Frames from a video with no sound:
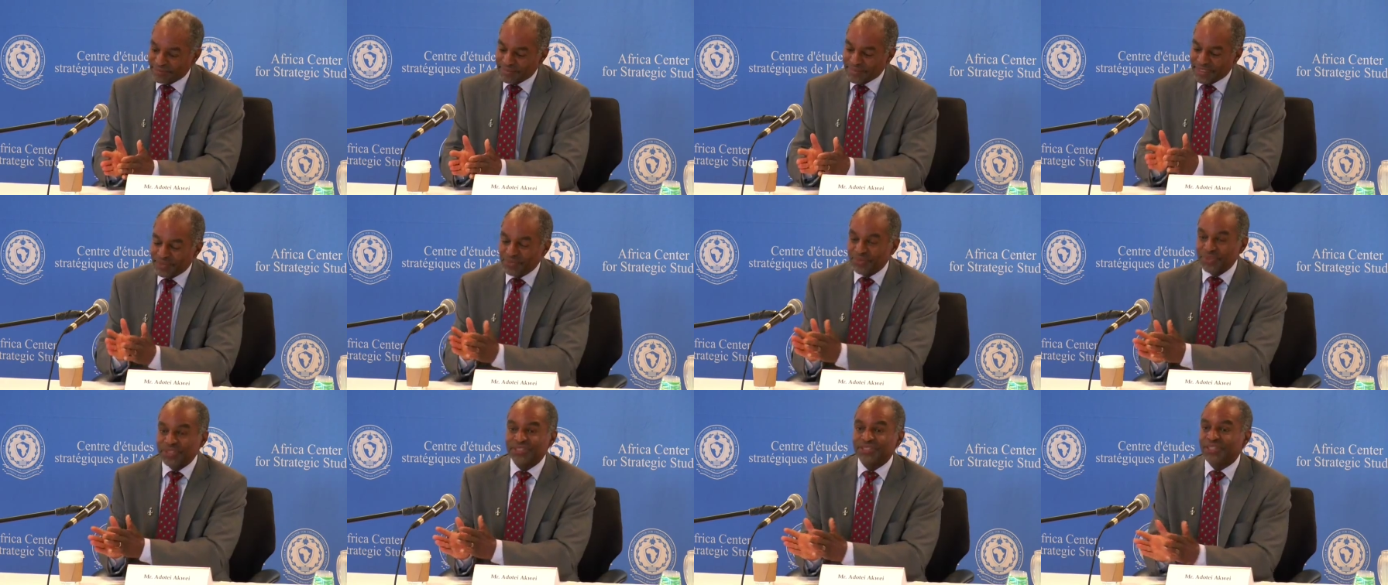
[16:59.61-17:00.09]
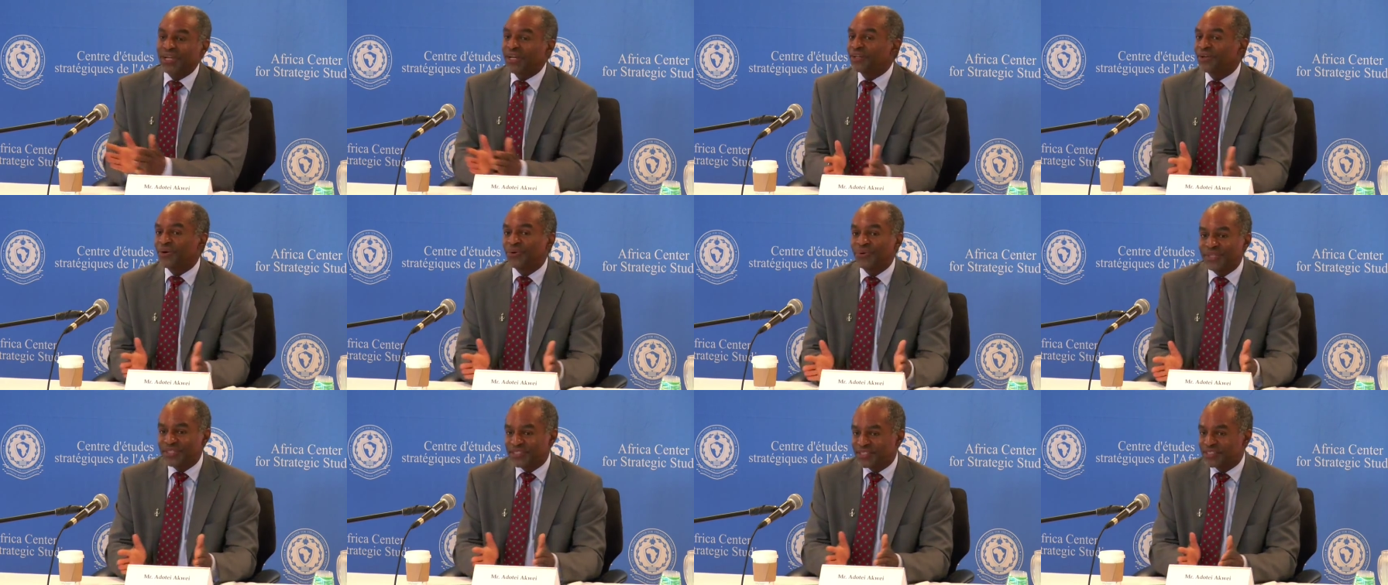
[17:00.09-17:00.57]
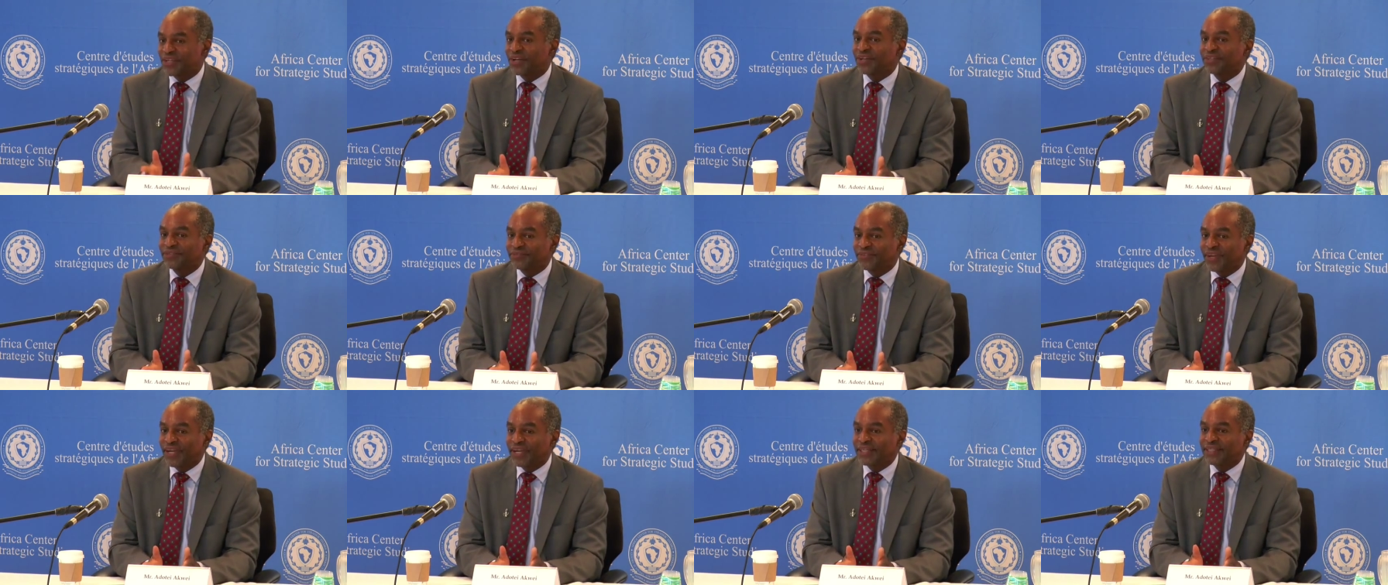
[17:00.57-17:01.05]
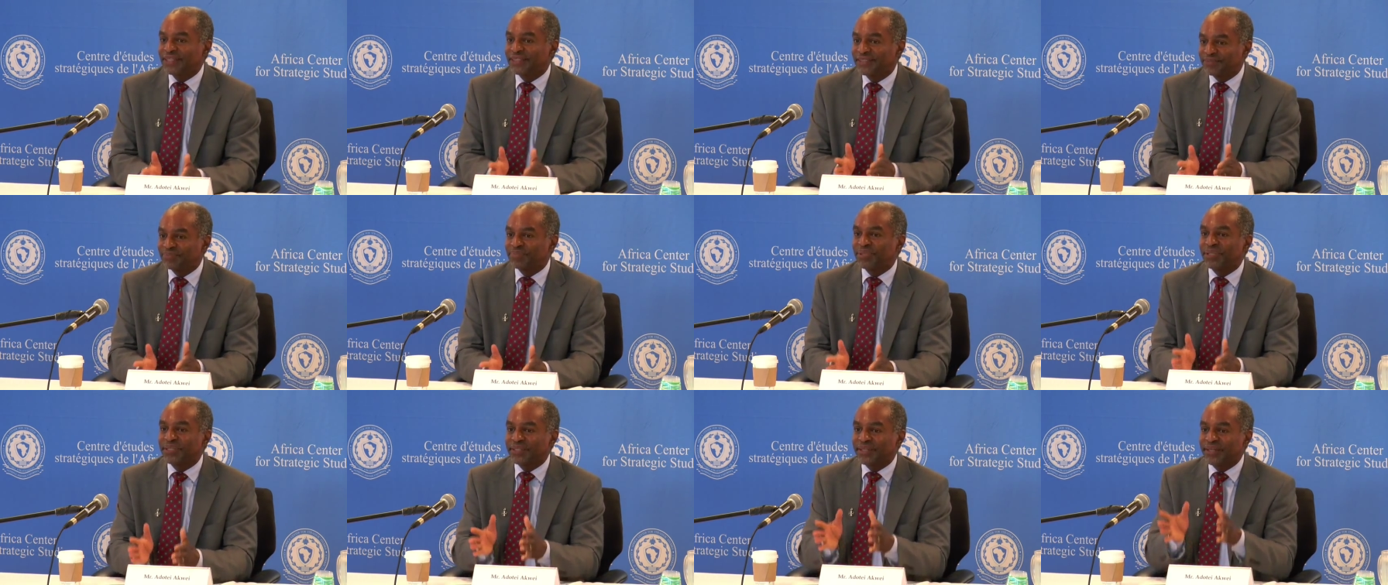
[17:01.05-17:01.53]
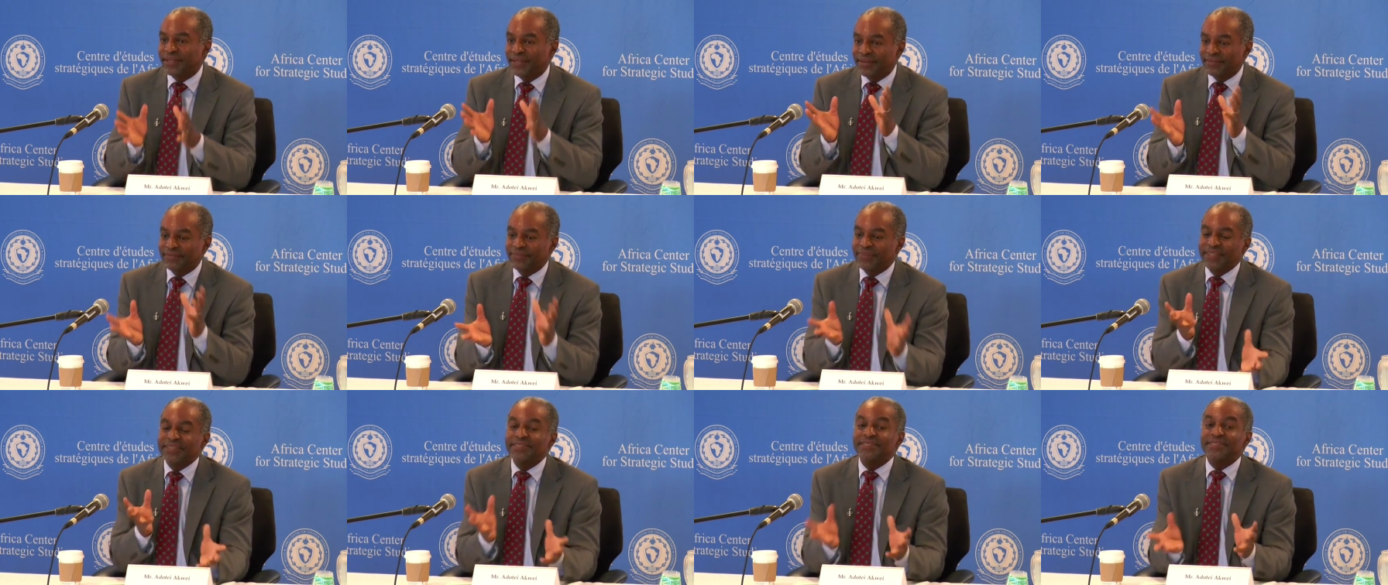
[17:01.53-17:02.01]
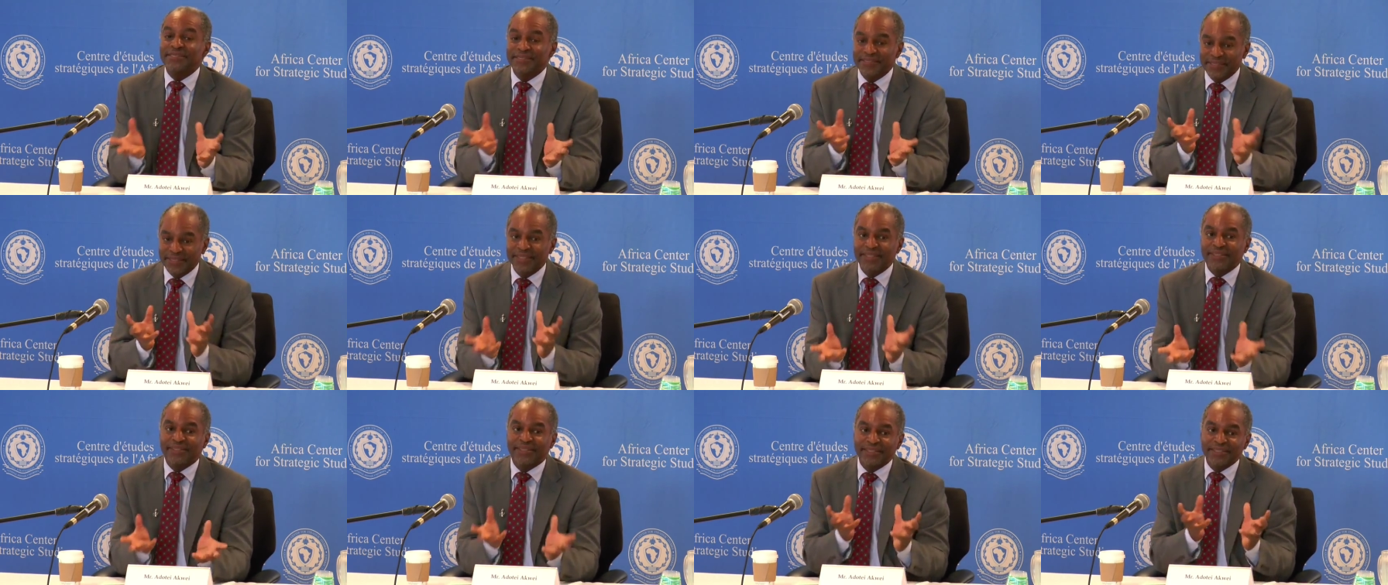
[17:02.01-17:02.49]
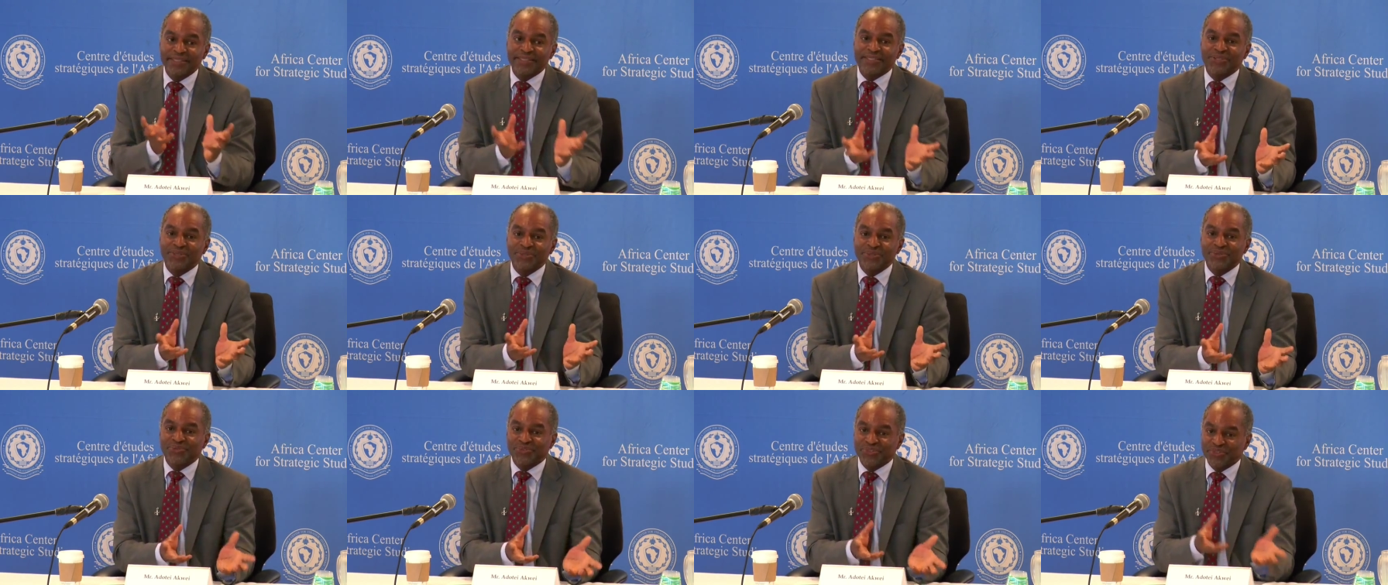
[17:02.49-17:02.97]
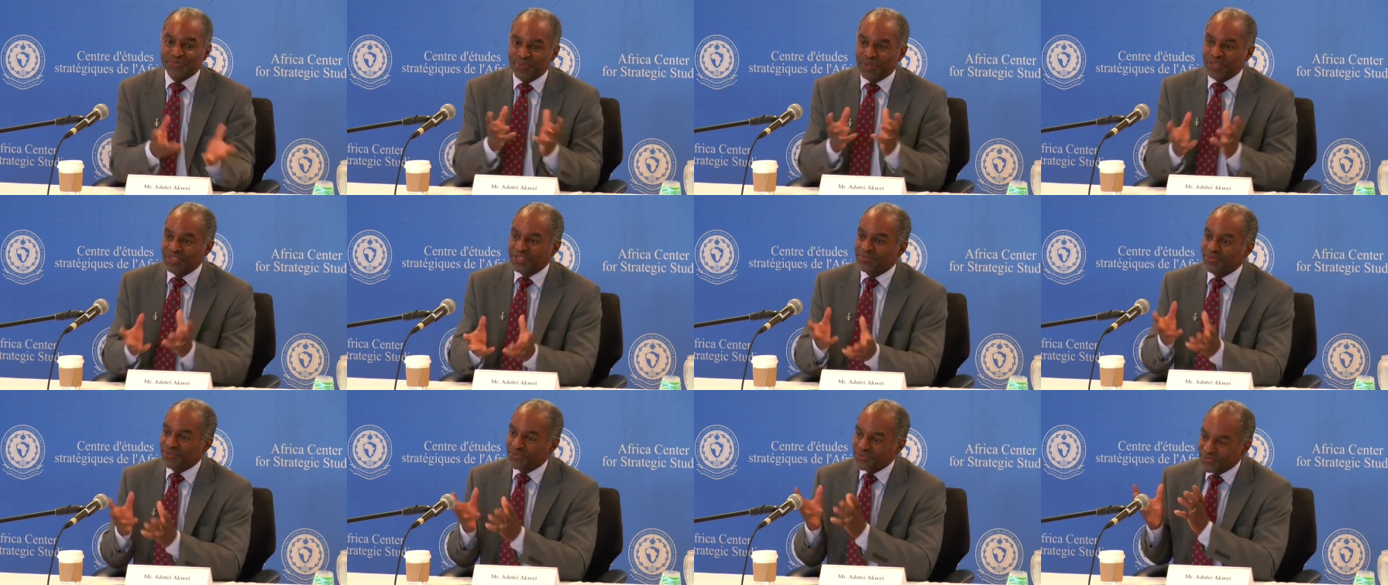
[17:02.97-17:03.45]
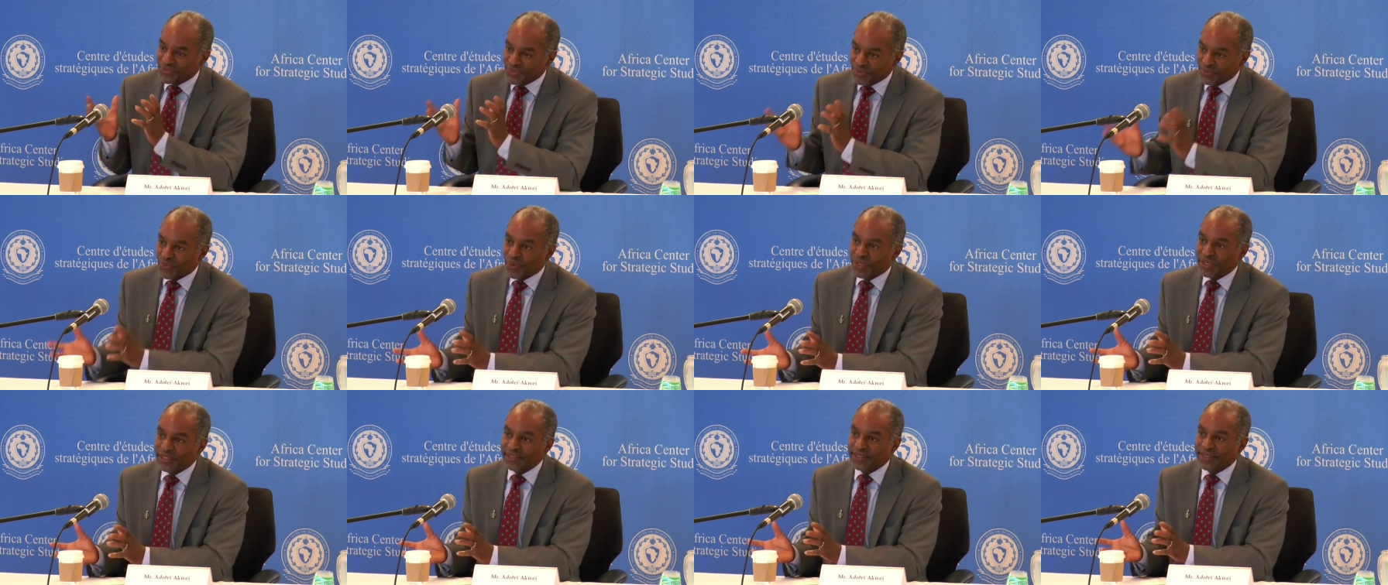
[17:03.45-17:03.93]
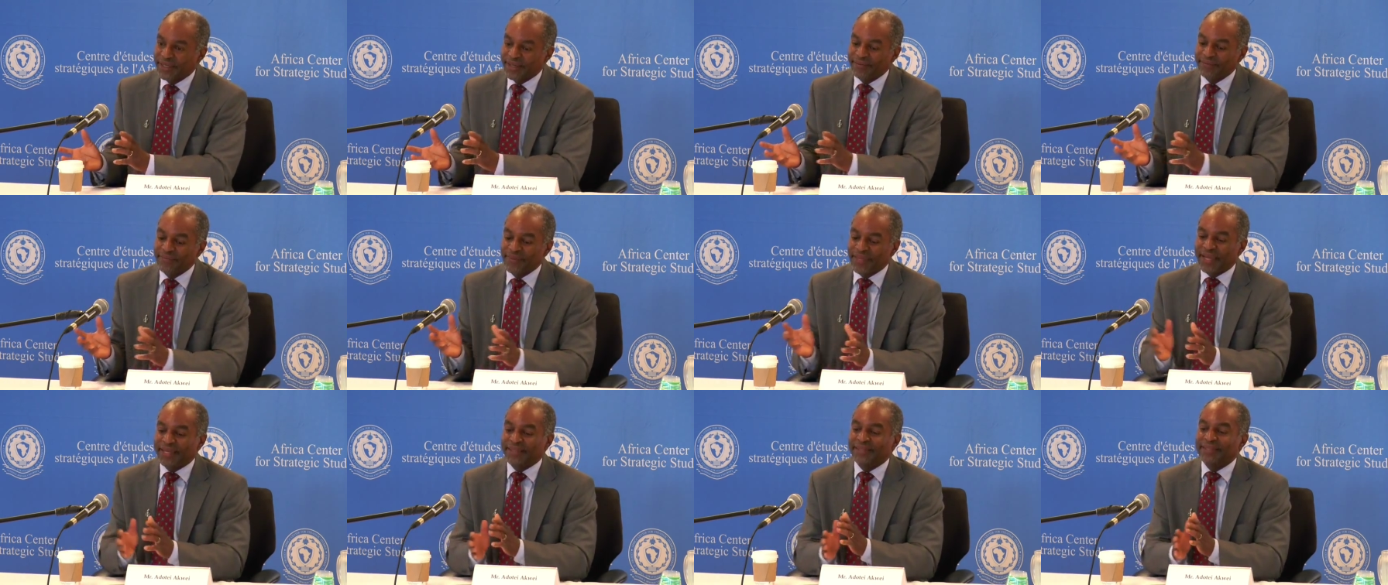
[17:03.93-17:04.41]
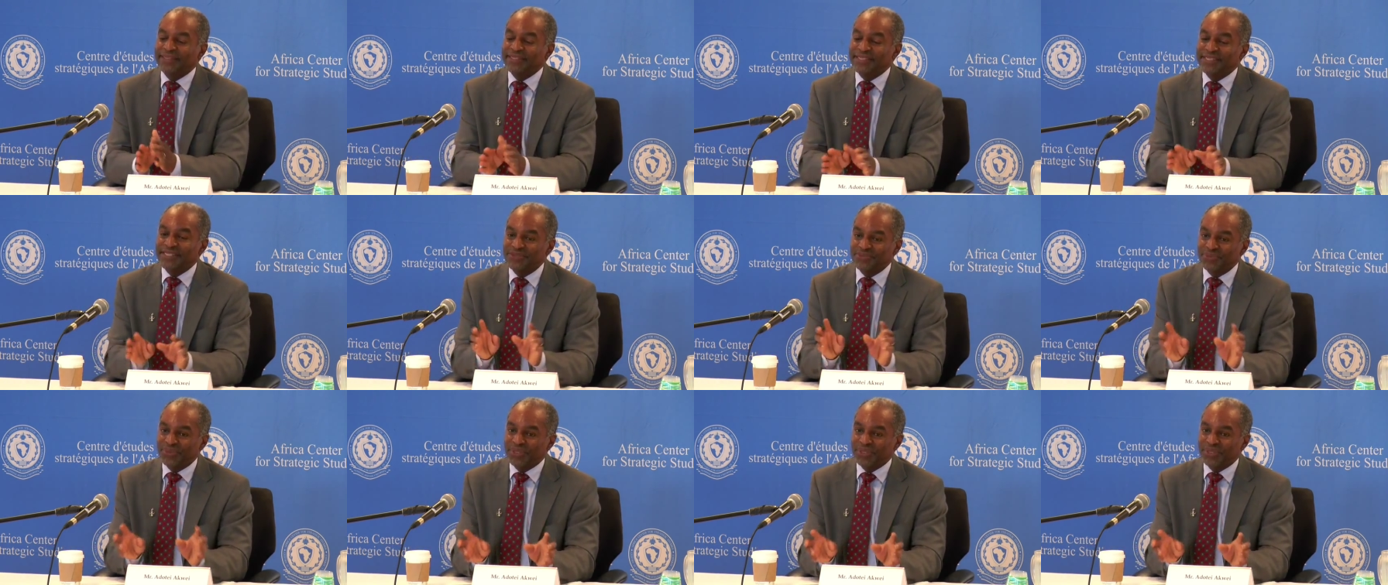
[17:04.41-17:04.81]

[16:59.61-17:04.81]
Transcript: It was not always nonviolent, but this is, th this is who's responsible for what, and this is